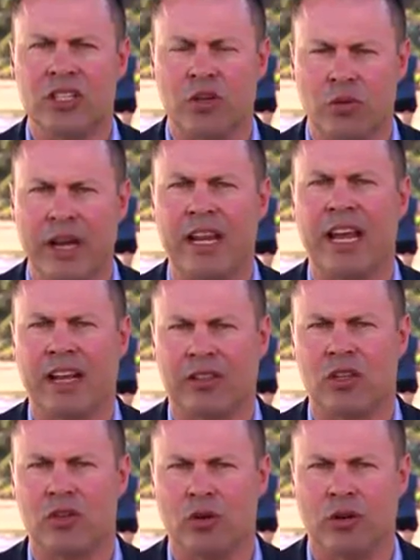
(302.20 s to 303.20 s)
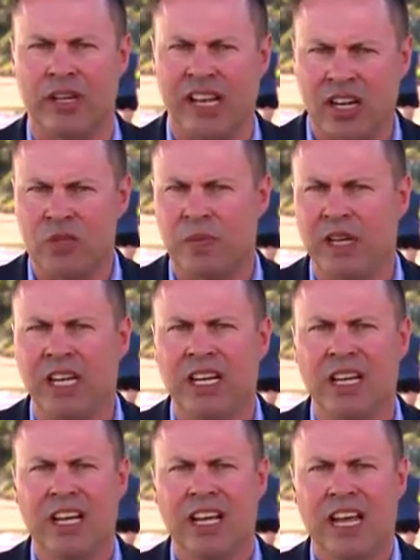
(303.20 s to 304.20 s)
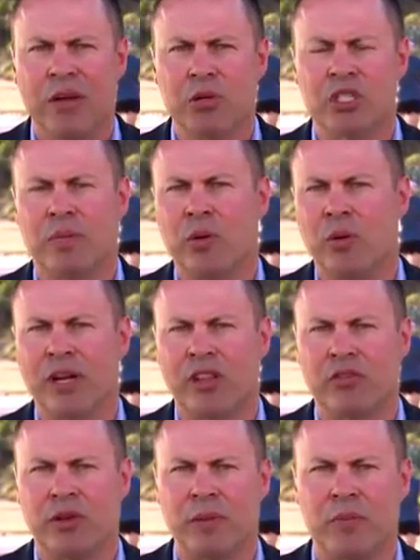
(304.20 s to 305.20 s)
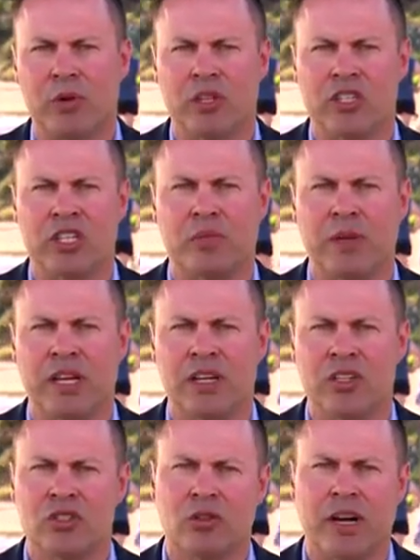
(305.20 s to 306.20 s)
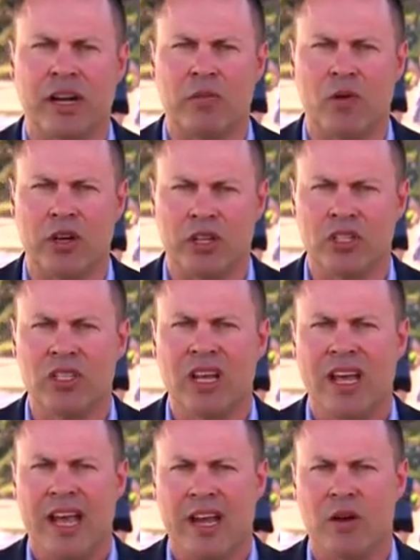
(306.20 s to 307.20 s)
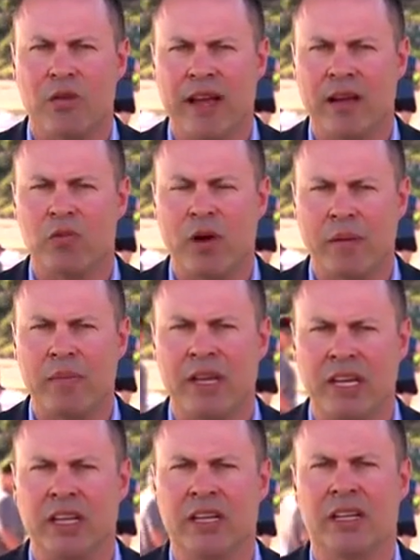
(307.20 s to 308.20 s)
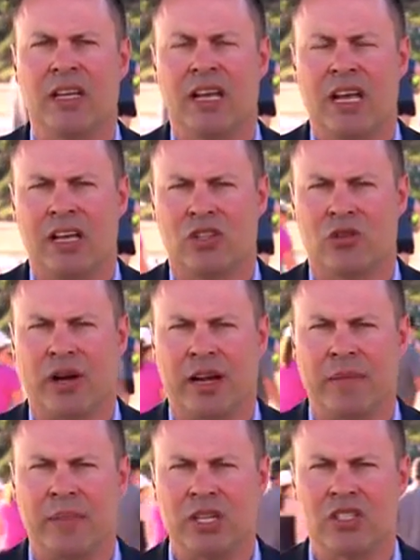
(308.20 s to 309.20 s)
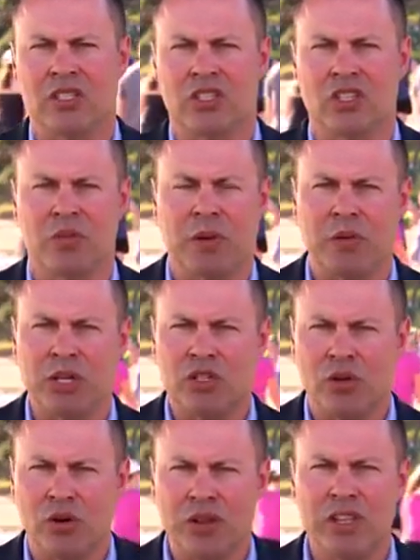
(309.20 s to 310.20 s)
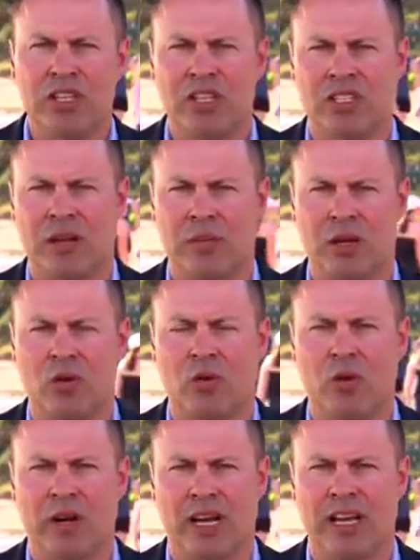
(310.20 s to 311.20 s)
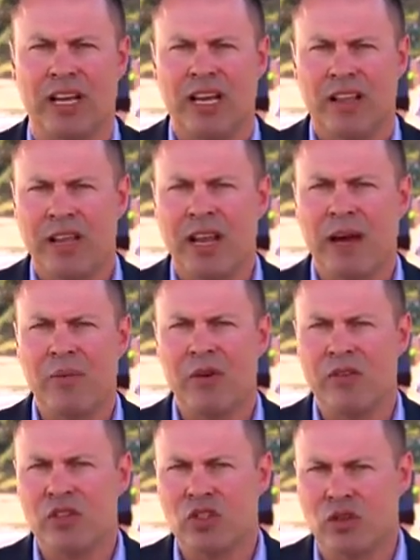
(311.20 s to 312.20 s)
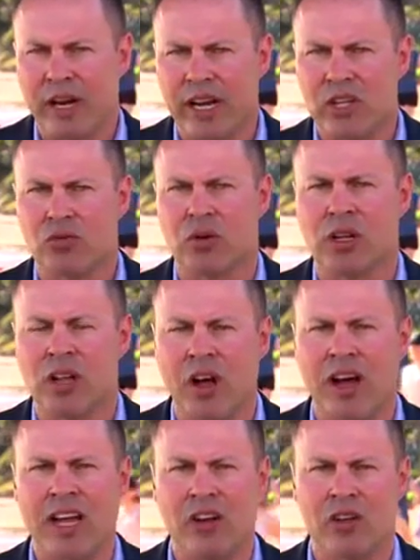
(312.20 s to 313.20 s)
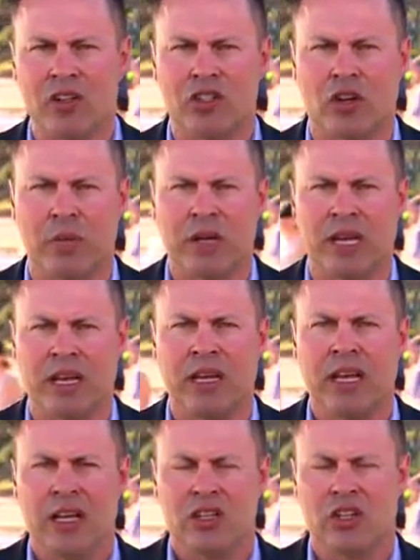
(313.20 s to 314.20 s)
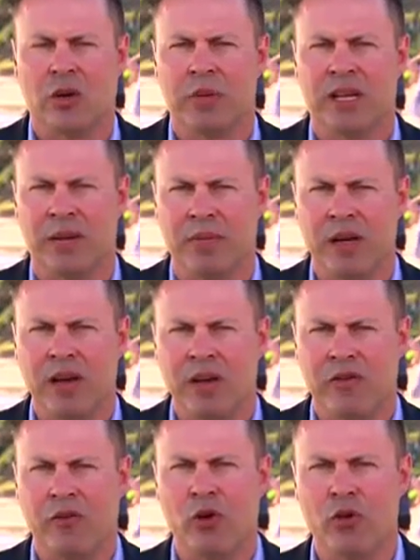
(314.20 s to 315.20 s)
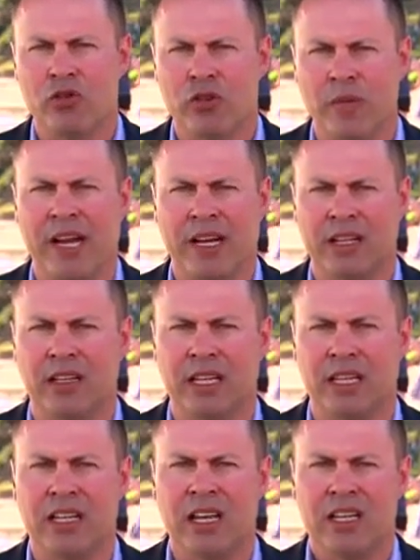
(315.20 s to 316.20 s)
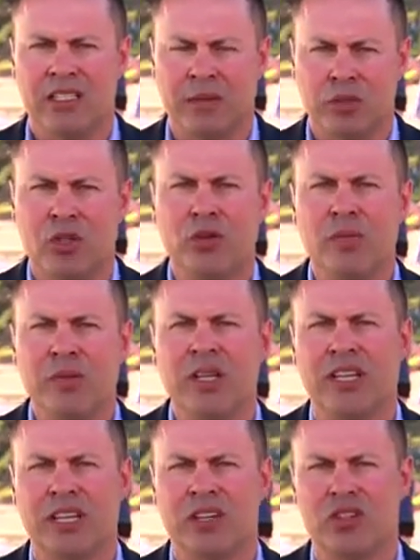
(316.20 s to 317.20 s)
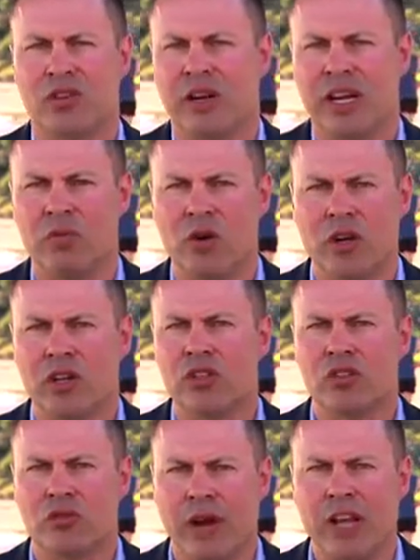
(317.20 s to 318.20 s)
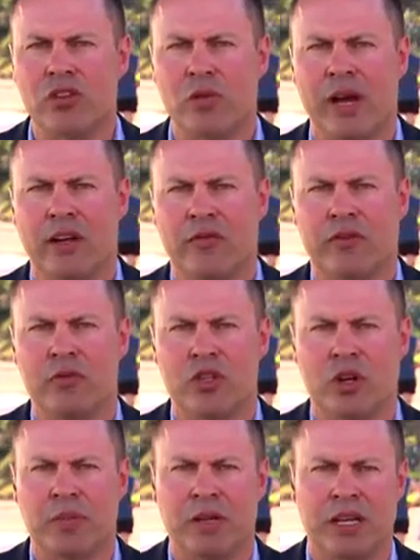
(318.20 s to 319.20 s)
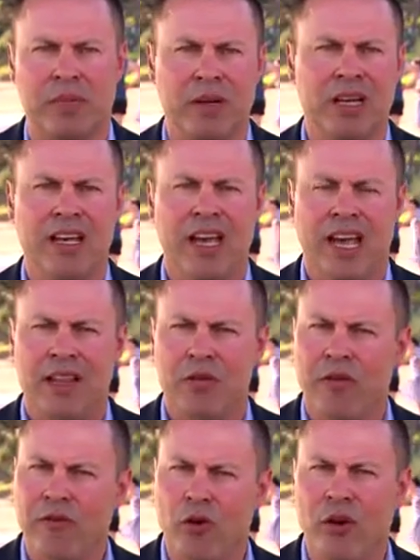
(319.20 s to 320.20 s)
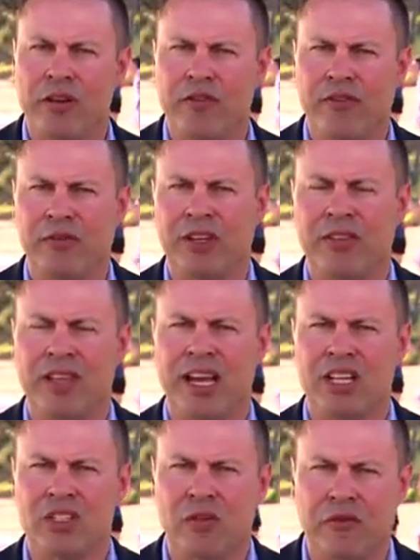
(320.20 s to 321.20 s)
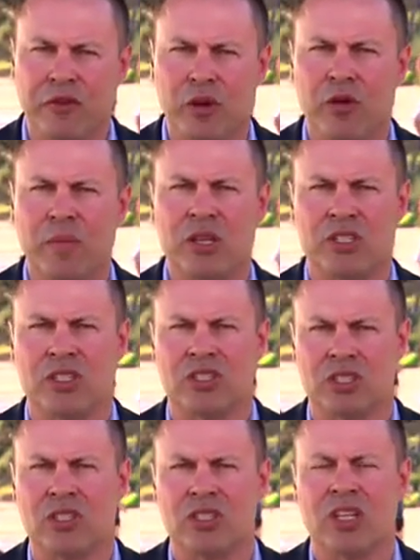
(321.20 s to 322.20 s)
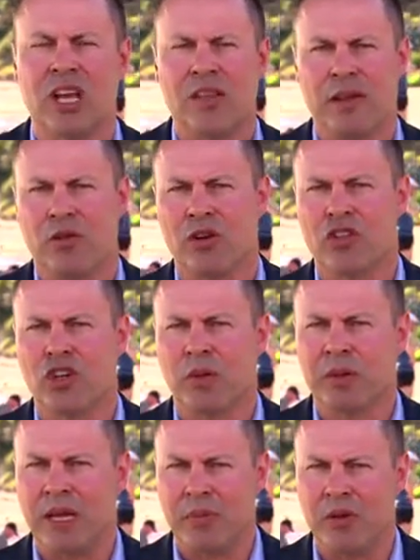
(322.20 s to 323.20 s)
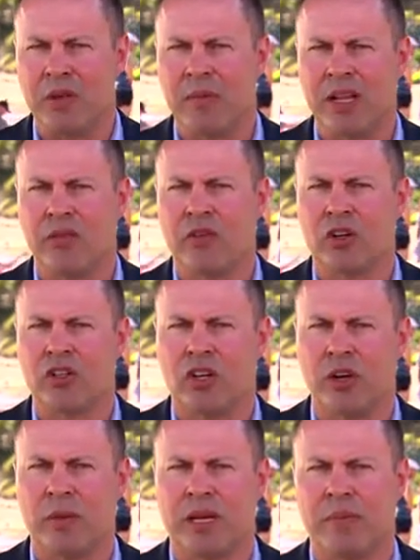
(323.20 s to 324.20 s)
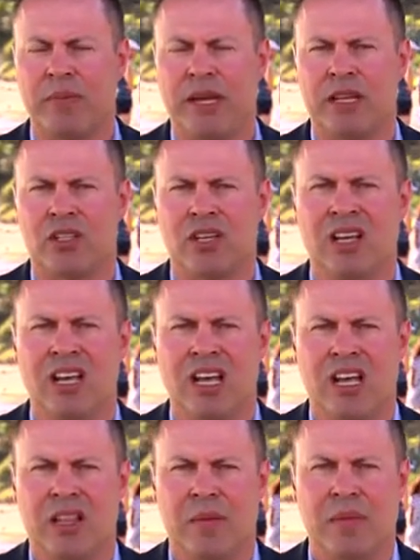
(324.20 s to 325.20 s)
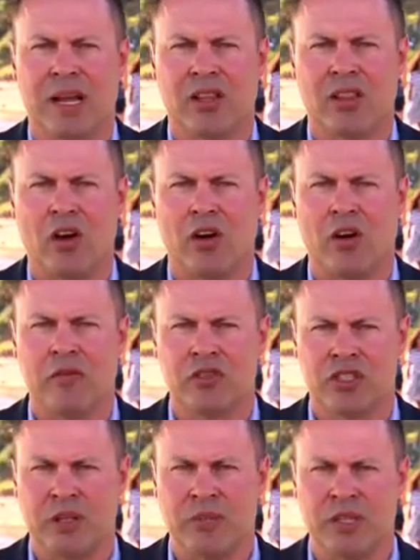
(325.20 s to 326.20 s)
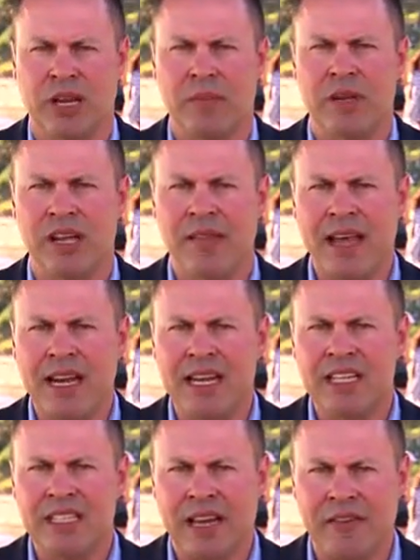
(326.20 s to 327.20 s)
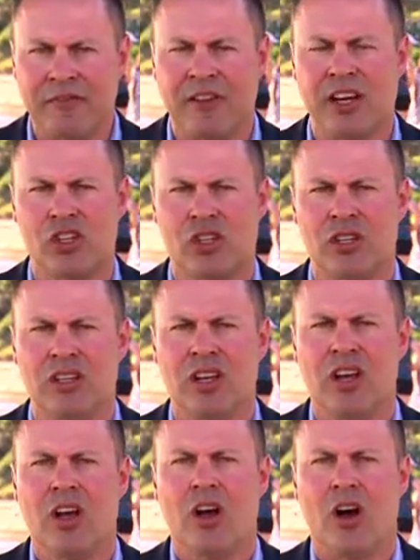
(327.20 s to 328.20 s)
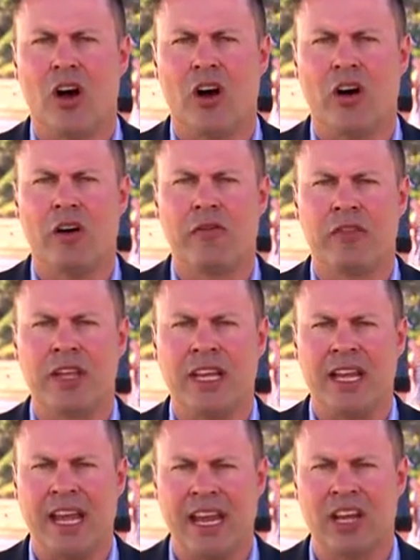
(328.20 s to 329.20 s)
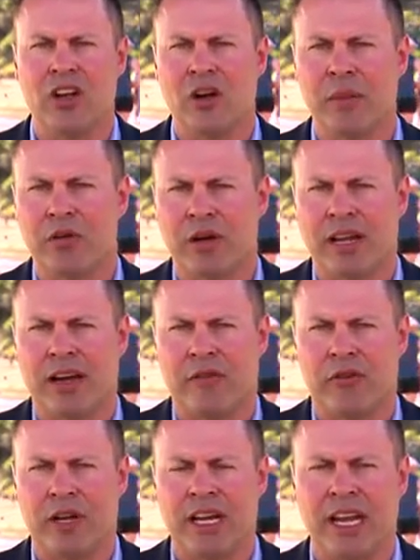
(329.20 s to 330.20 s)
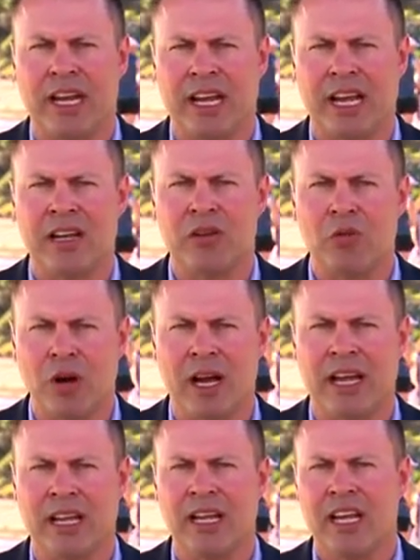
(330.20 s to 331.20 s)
already out the door, and at its peak it was supporting 3.6 million Australian workers and around 1 million Australian businesses. But we saw in the December quarter the number of Australians relying on JobKeeper fall dramatically. Some 2 million Australian workers graduated from JobKeeper, and there were 450,000 fewer businesses that were on JobKeeper in the month of October compared to the month of September. Now that is a function of the economic recovery getting underway.